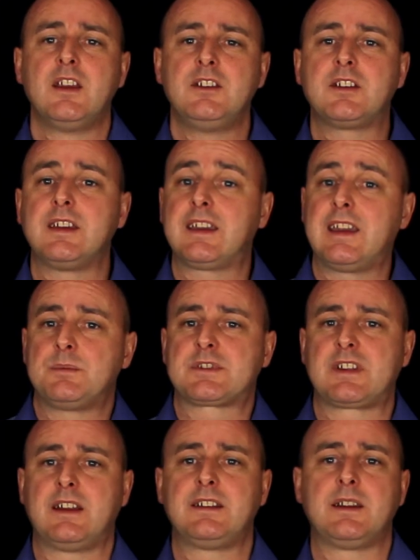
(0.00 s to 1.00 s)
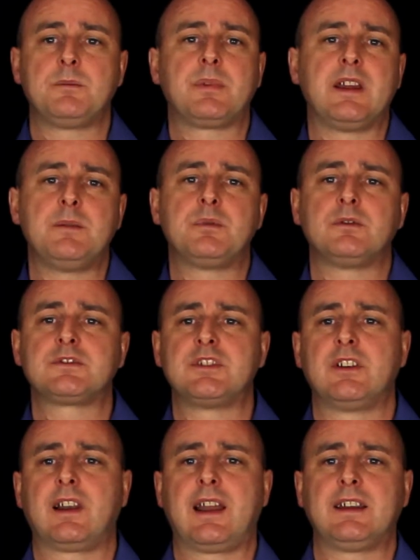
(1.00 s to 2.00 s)
You can keep sending people to
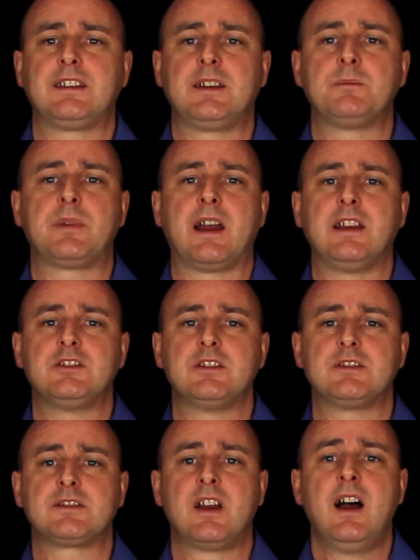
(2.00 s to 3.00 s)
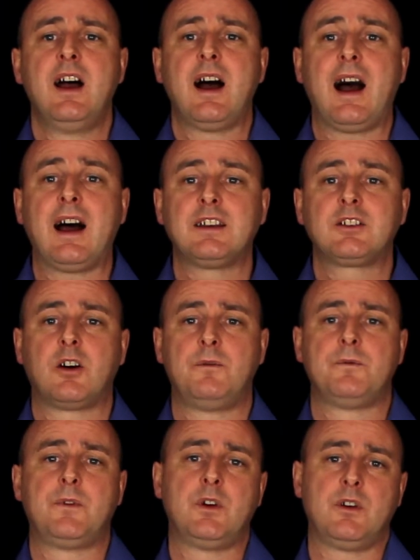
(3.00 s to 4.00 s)
your landing pages and
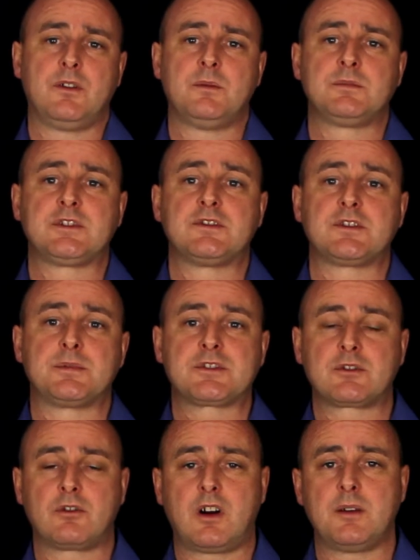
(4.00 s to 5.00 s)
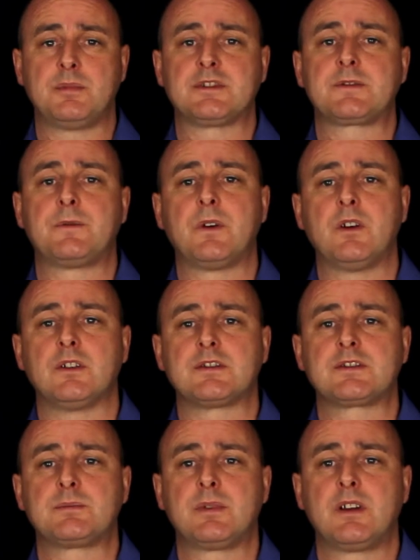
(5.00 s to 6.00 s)
convert them to subscribers
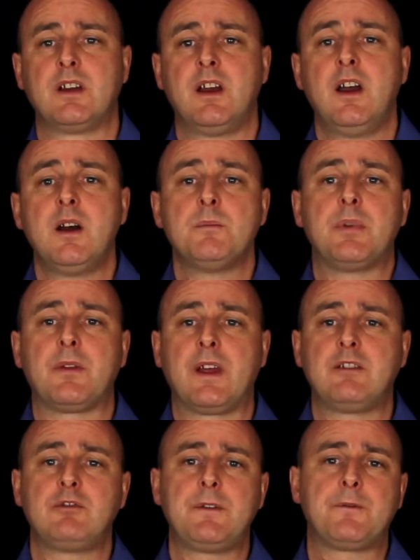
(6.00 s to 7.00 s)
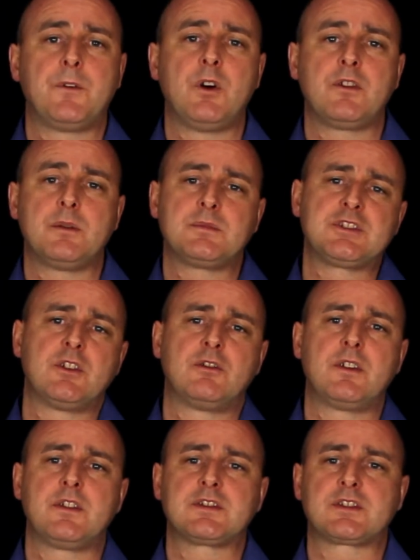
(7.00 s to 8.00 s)
first, but then refer them to your
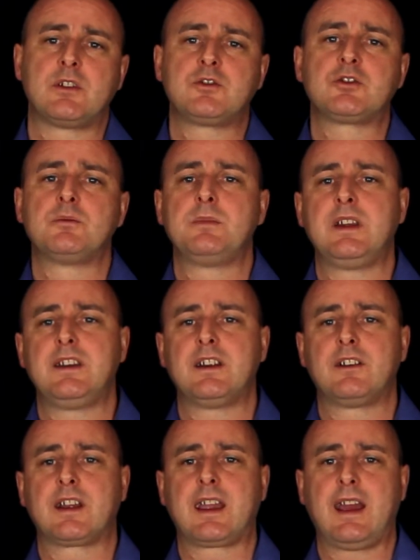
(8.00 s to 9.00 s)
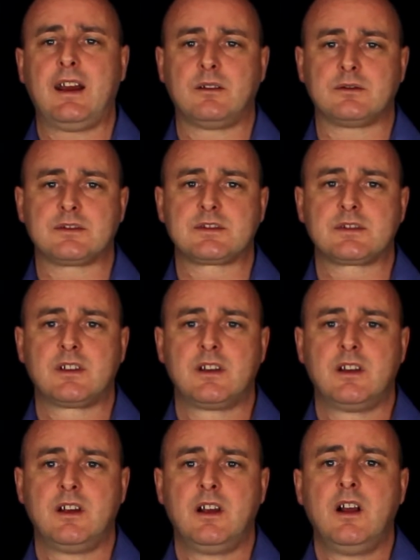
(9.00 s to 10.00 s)
other social media accounts.
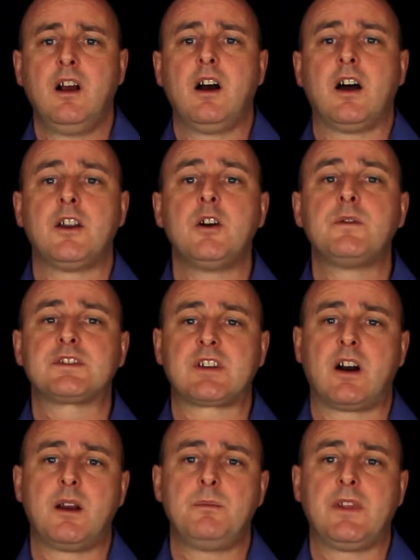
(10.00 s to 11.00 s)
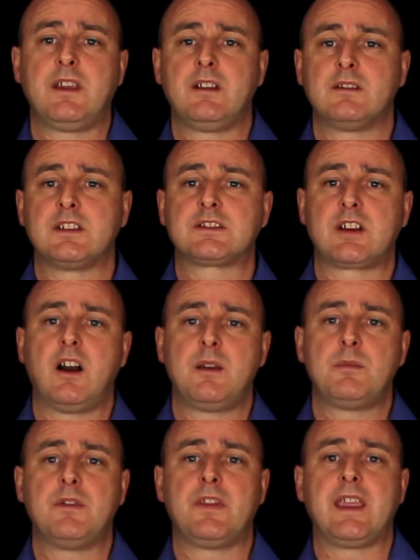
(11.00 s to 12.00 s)
And over time, the
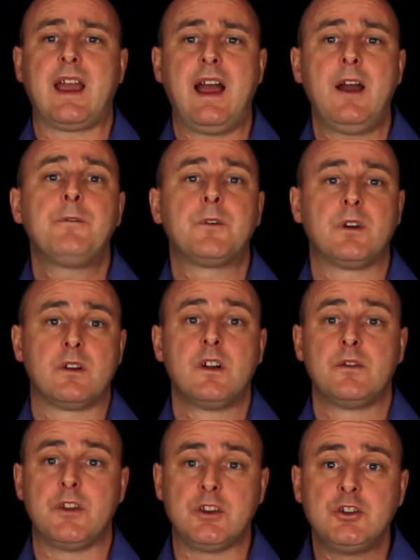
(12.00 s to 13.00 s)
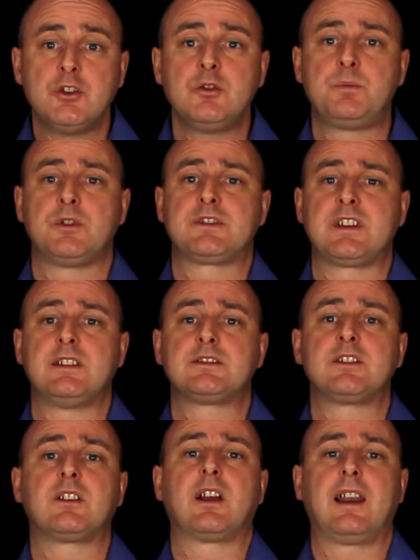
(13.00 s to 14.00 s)
time and the effort that you put
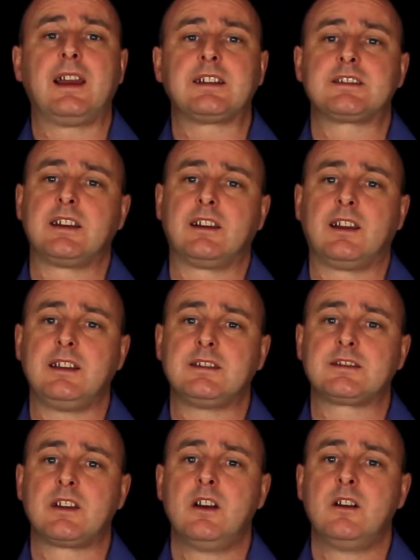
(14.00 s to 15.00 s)
into collecting leads